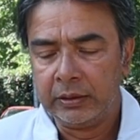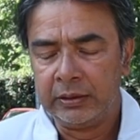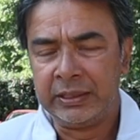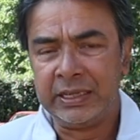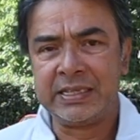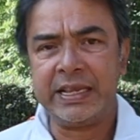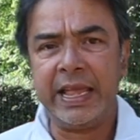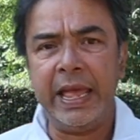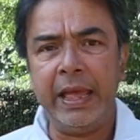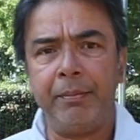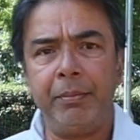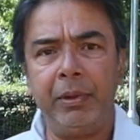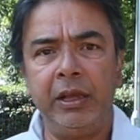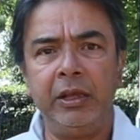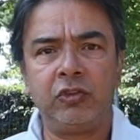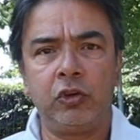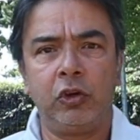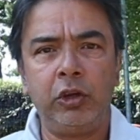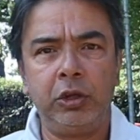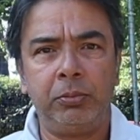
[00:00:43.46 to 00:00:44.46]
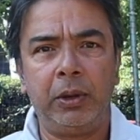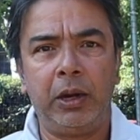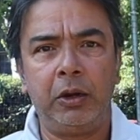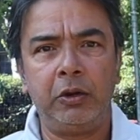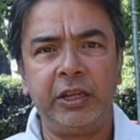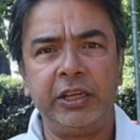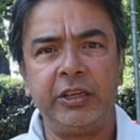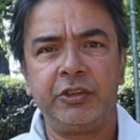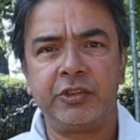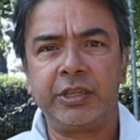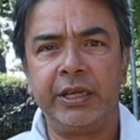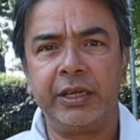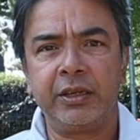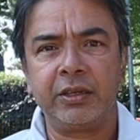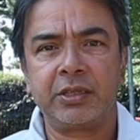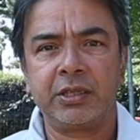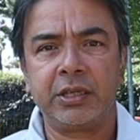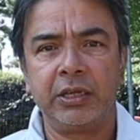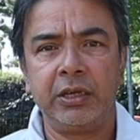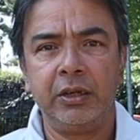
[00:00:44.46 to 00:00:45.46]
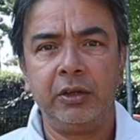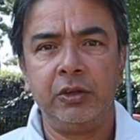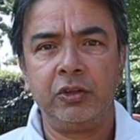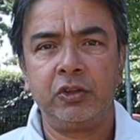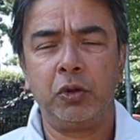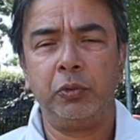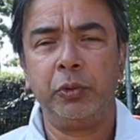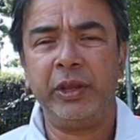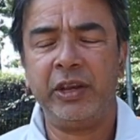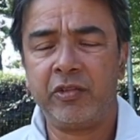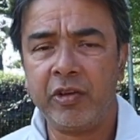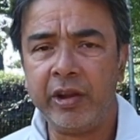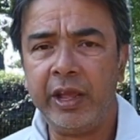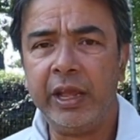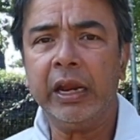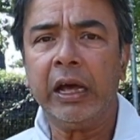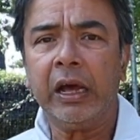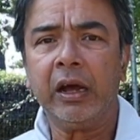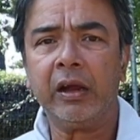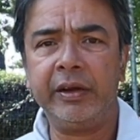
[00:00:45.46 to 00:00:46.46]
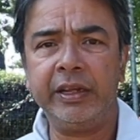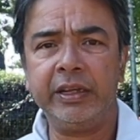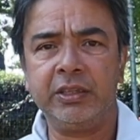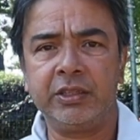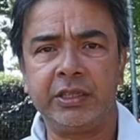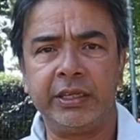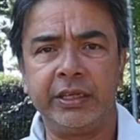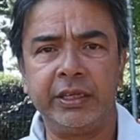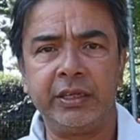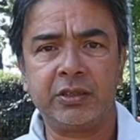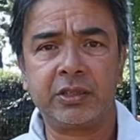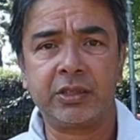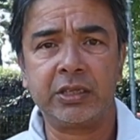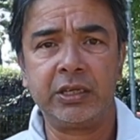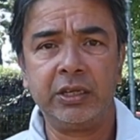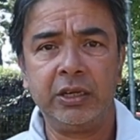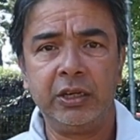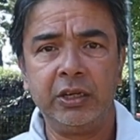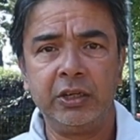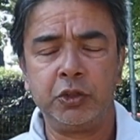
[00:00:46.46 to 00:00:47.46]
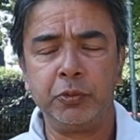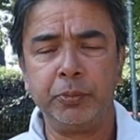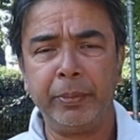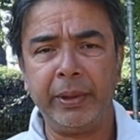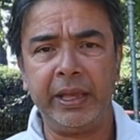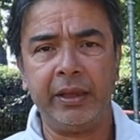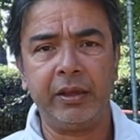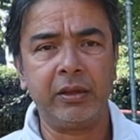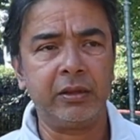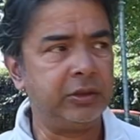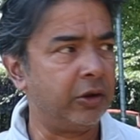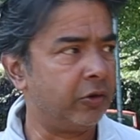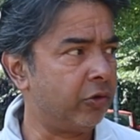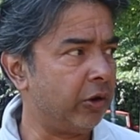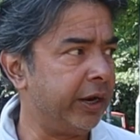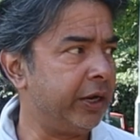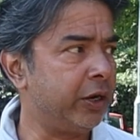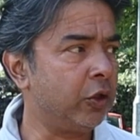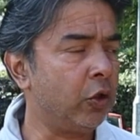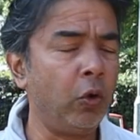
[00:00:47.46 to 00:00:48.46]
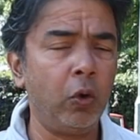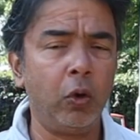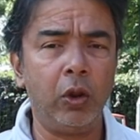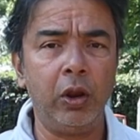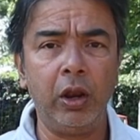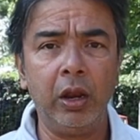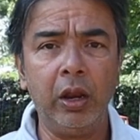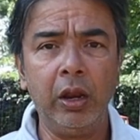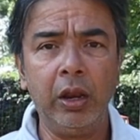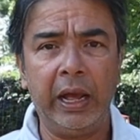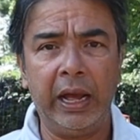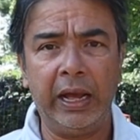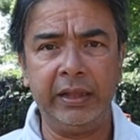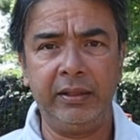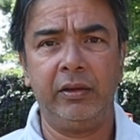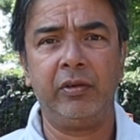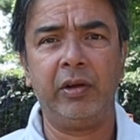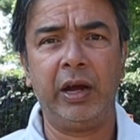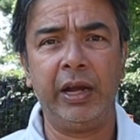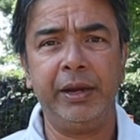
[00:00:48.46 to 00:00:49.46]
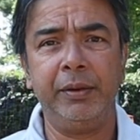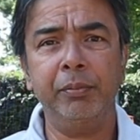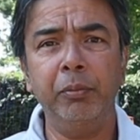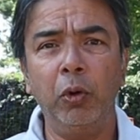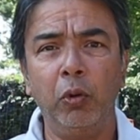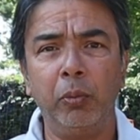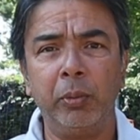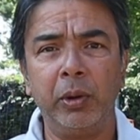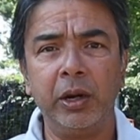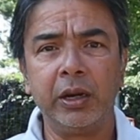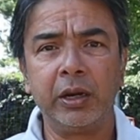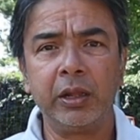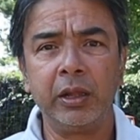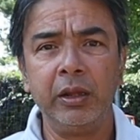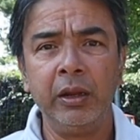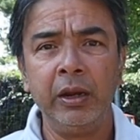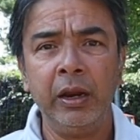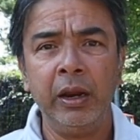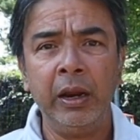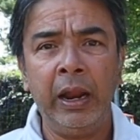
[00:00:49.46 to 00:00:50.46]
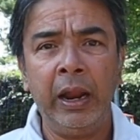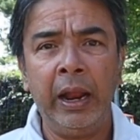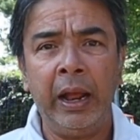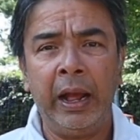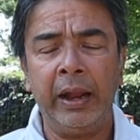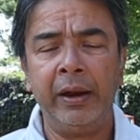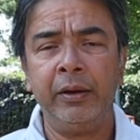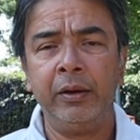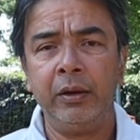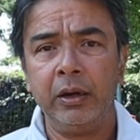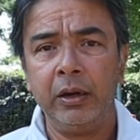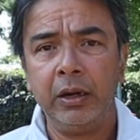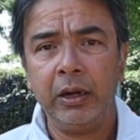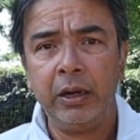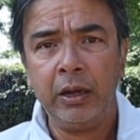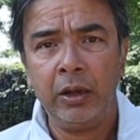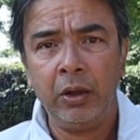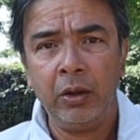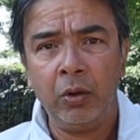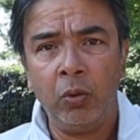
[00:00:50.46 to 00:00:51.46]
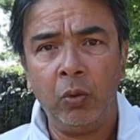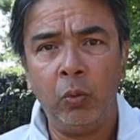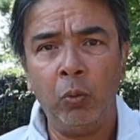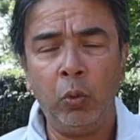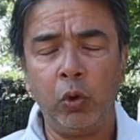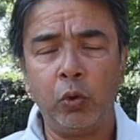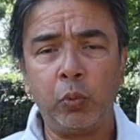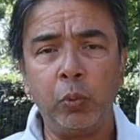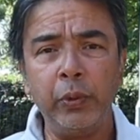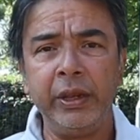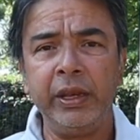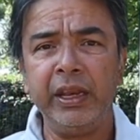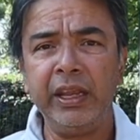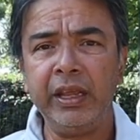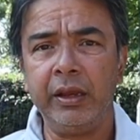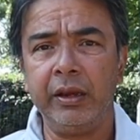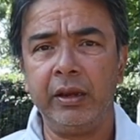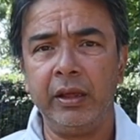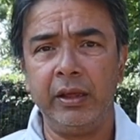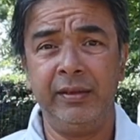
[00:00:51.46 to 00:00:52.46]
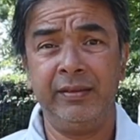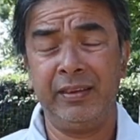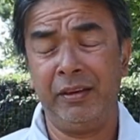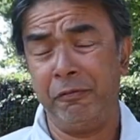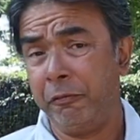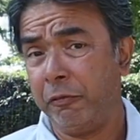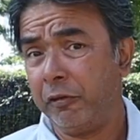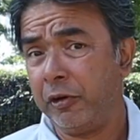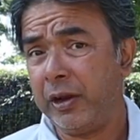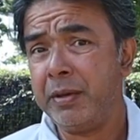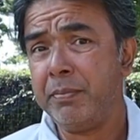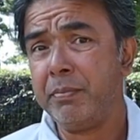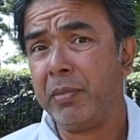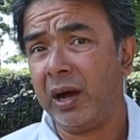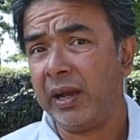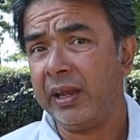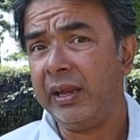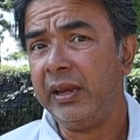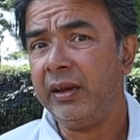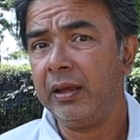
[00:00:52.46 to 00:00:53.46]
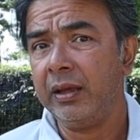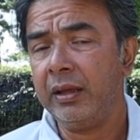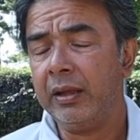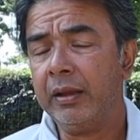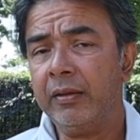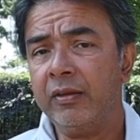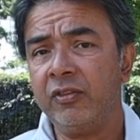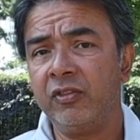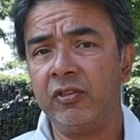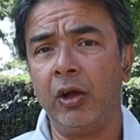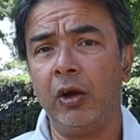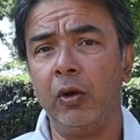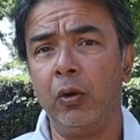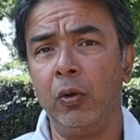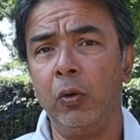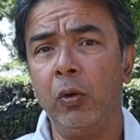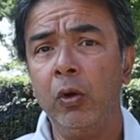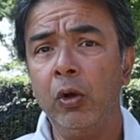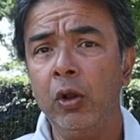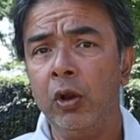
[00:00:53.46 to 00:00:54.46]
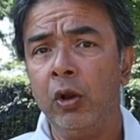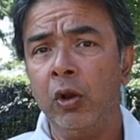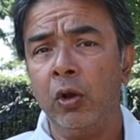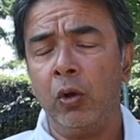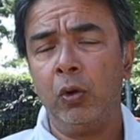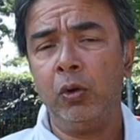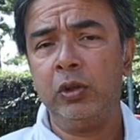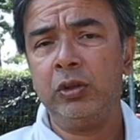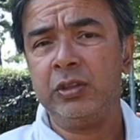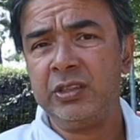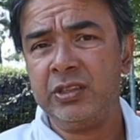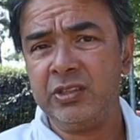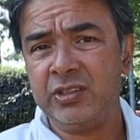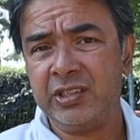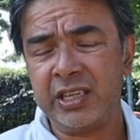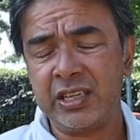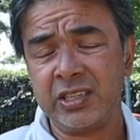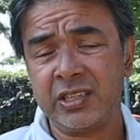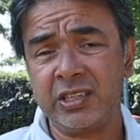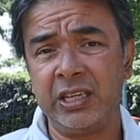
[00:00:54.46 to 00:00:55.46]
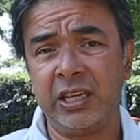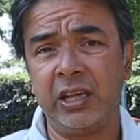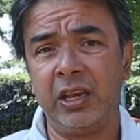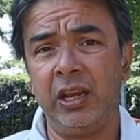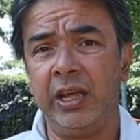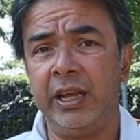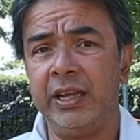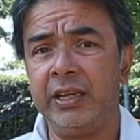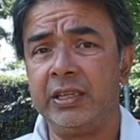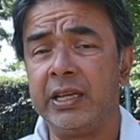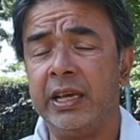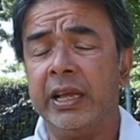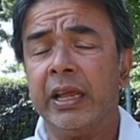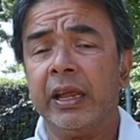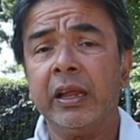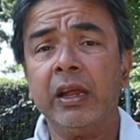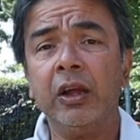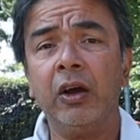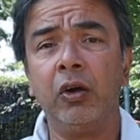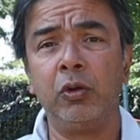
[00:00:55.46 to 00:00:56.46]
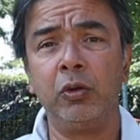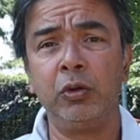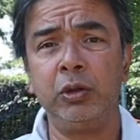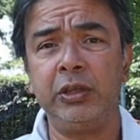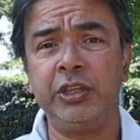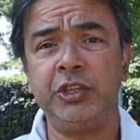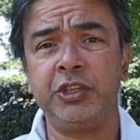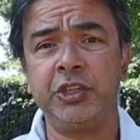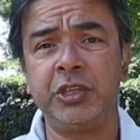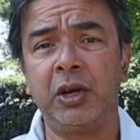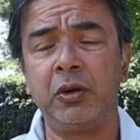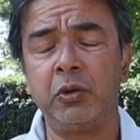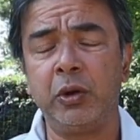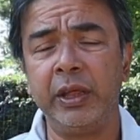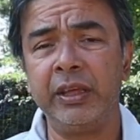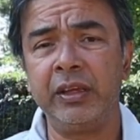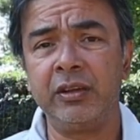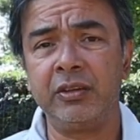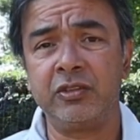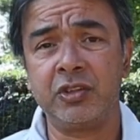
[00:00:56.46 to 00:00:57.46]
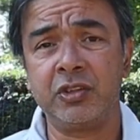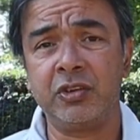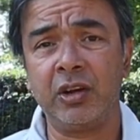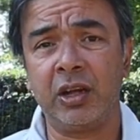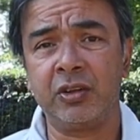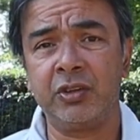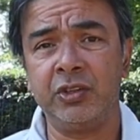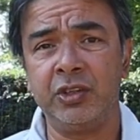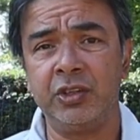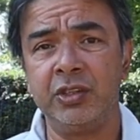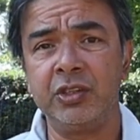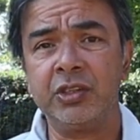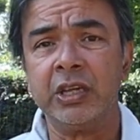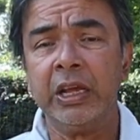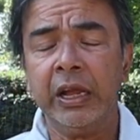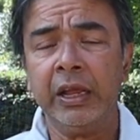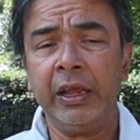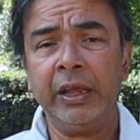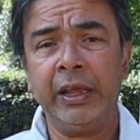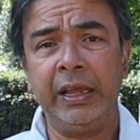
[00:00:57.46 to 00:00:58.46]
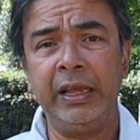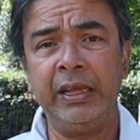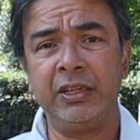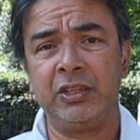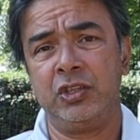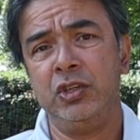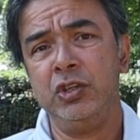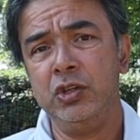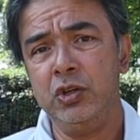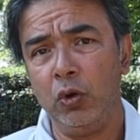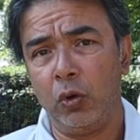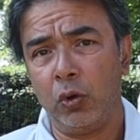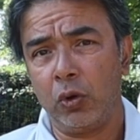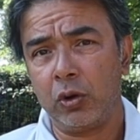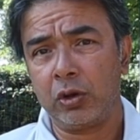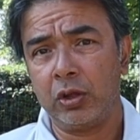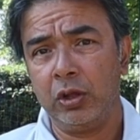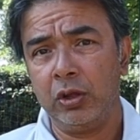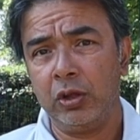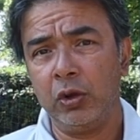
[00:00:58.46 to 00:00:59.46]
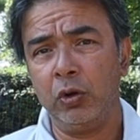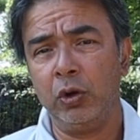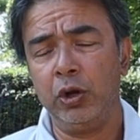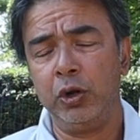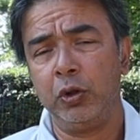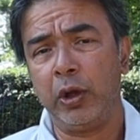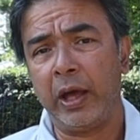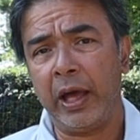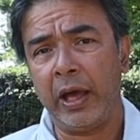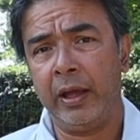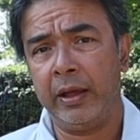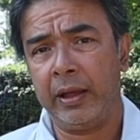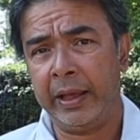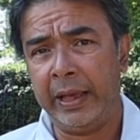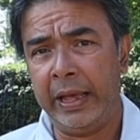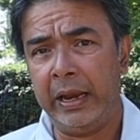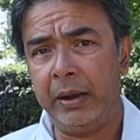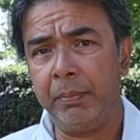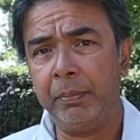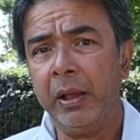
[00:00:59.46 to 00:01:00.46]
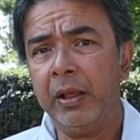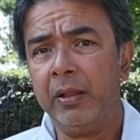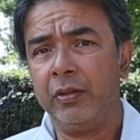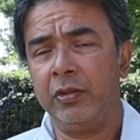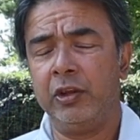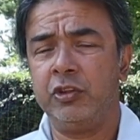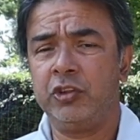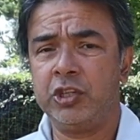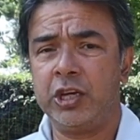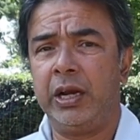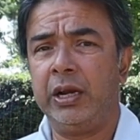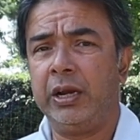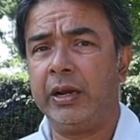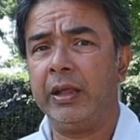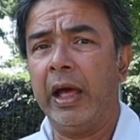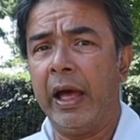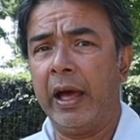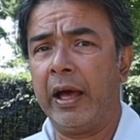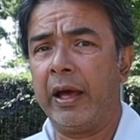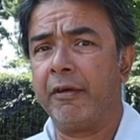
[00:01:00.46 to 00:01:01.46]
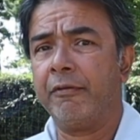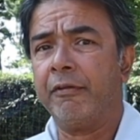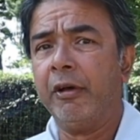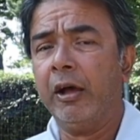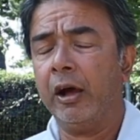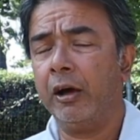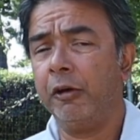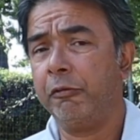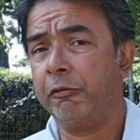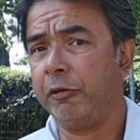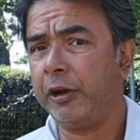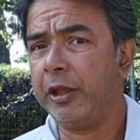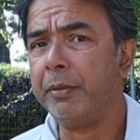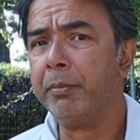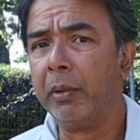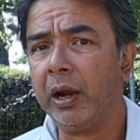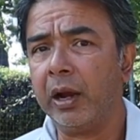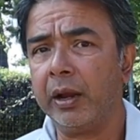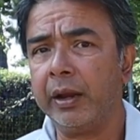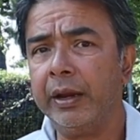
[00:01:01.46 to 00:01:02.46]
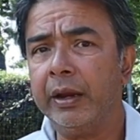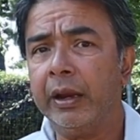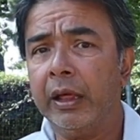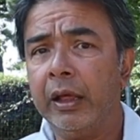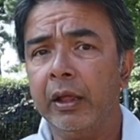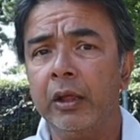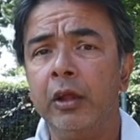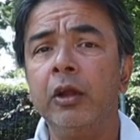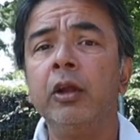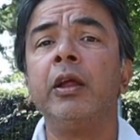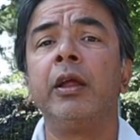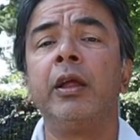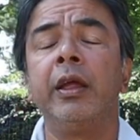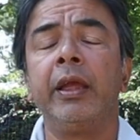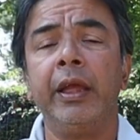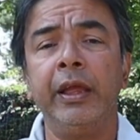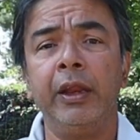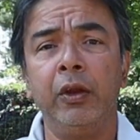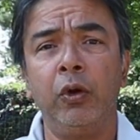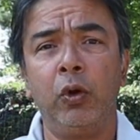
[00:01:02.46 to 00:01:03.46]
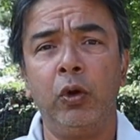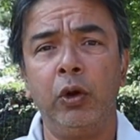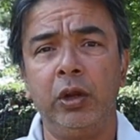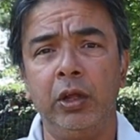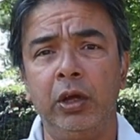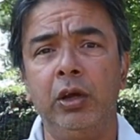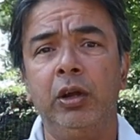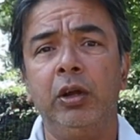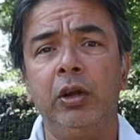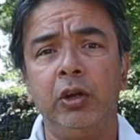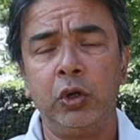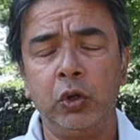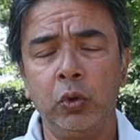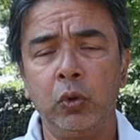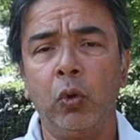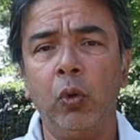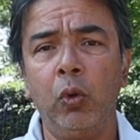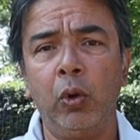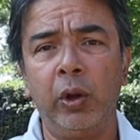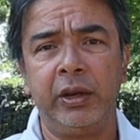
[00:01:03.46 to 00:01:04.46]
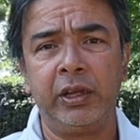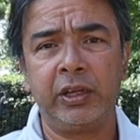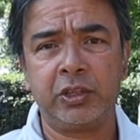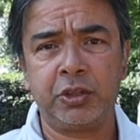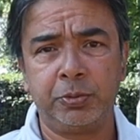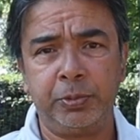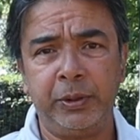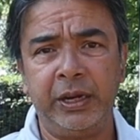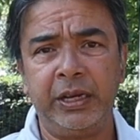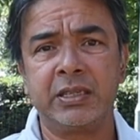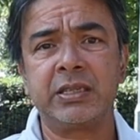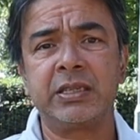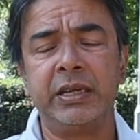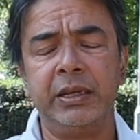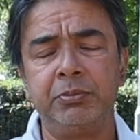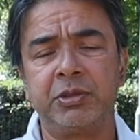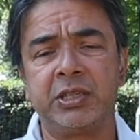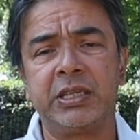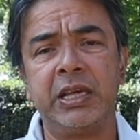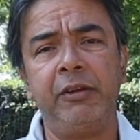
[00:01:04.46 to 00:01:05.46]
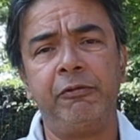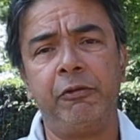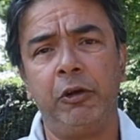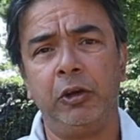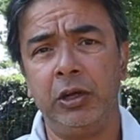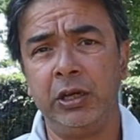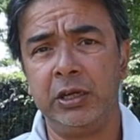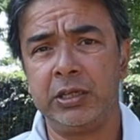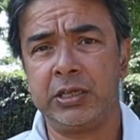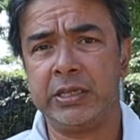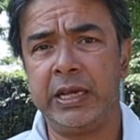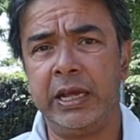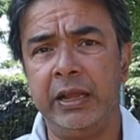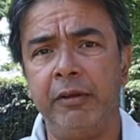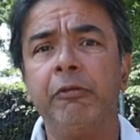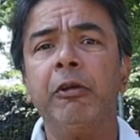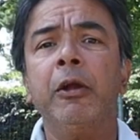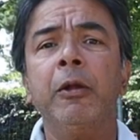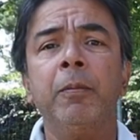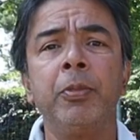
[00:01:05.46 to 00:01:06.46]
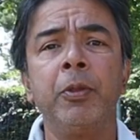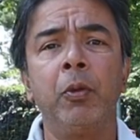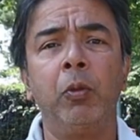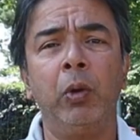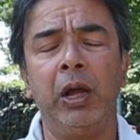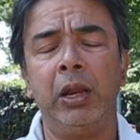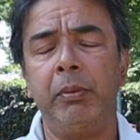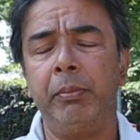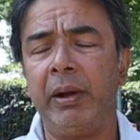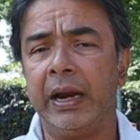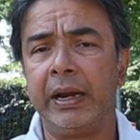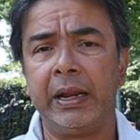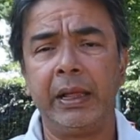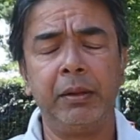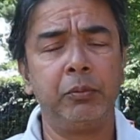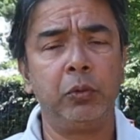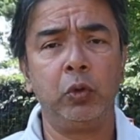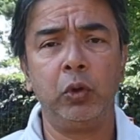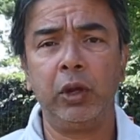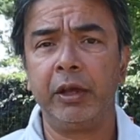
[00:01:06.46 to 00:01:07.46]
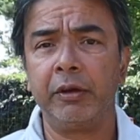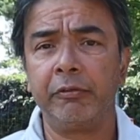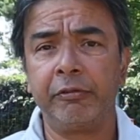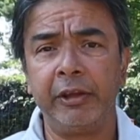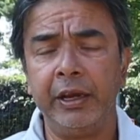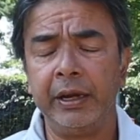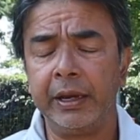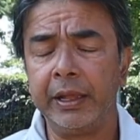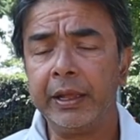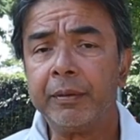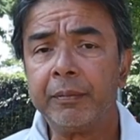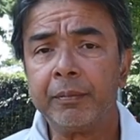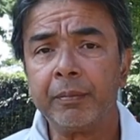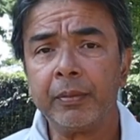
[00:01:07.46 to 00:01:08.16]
this game is all about instincts. So we train our instincts to make the right call at the right moment. And what we need is a free mind. So all these gesticulating, all these shouting instructions is not going to help the child have a free mind in order to go and express himself or herself while batting, bowling, fielding.